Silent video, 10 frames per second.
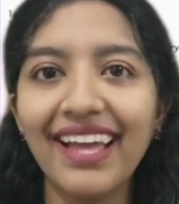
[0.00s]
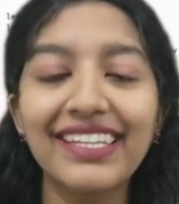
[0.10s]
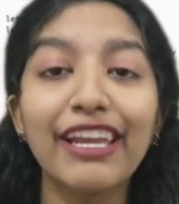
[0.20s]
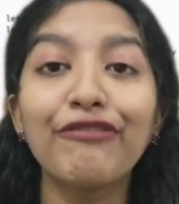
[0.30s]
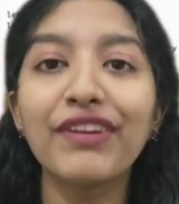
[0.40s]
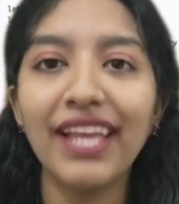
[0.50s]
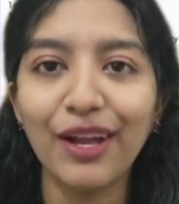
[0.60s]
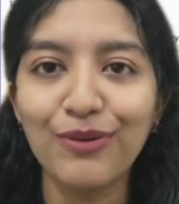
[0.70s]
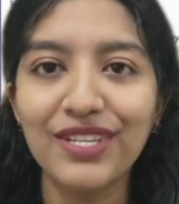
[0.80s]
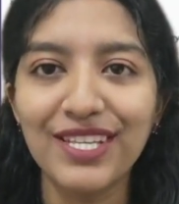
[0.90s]
and caffeine
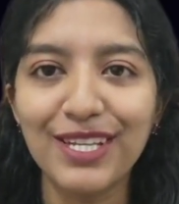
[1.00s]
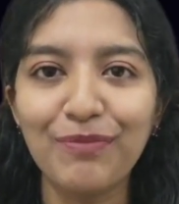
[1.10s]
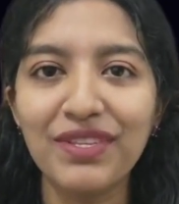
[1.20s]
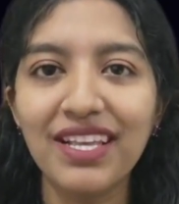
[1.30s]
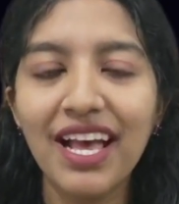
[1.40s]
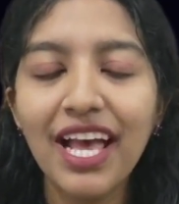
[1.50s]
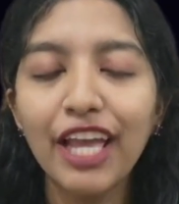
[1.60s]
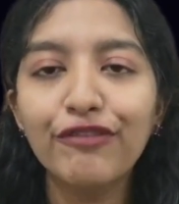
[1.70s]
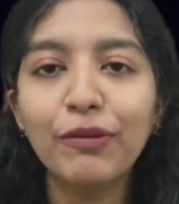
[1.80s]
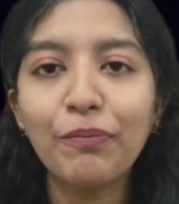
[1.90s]
ecosystems.
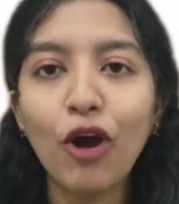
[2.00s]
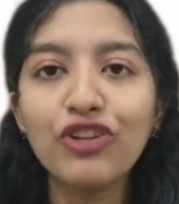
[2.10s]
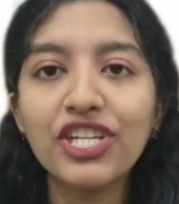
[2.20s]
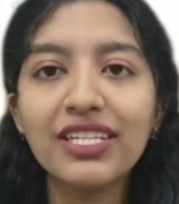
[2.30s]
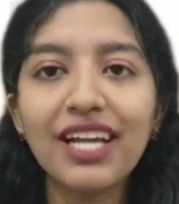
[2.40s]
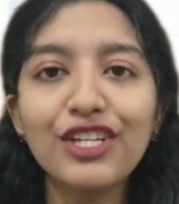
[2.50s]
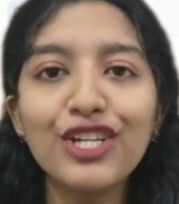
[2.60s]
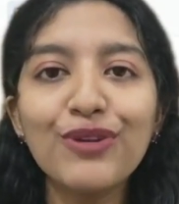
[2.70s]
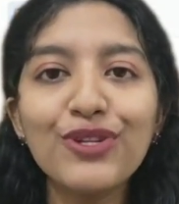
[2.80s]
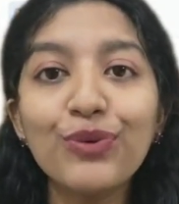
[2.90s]
If the project
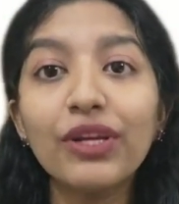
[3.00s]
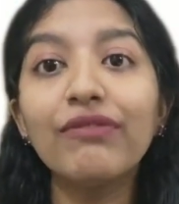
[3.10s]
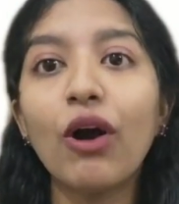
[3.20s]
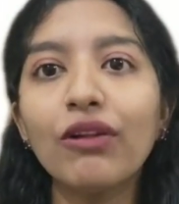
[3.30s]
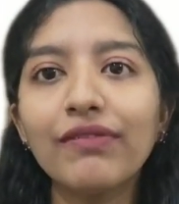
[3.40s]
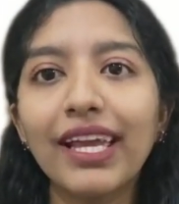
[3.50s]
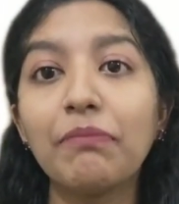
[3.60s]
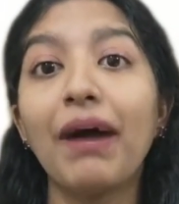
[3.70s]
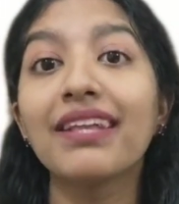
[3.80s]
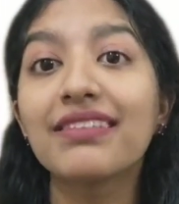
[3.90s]
continues to evolve,
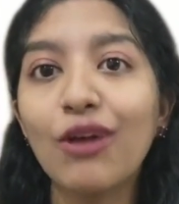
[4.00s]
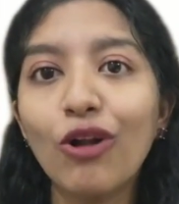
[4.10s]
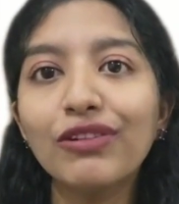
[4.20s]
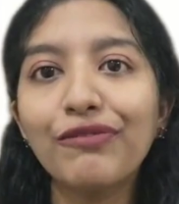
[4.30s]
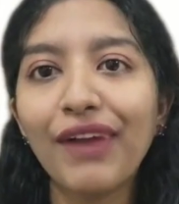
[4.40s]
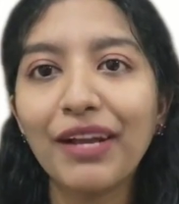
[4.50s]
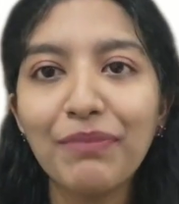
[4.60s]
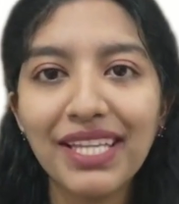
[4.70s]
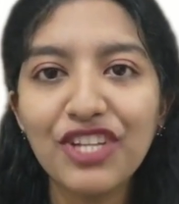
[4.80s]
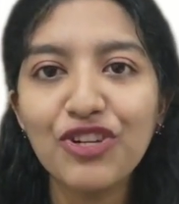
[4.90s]
it might solve the
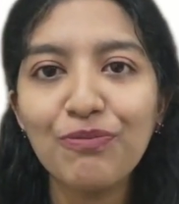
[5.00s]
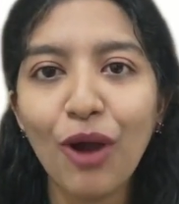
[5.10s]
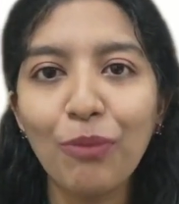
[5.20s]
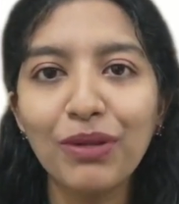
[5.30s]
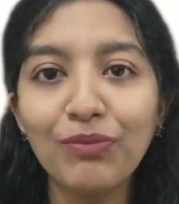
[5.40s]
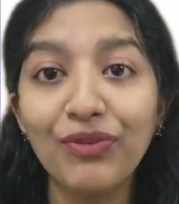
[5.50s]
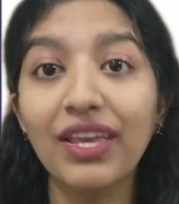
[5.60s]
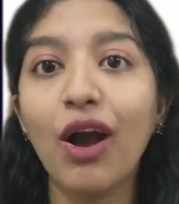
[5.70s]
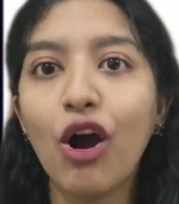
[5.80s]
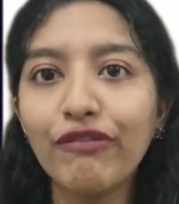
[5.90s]
fragmentation problem
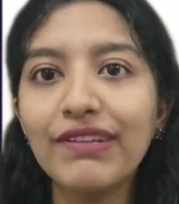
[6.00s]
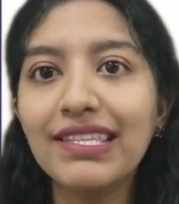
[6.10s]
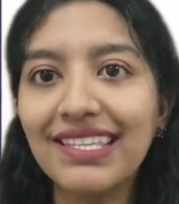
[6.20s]
we often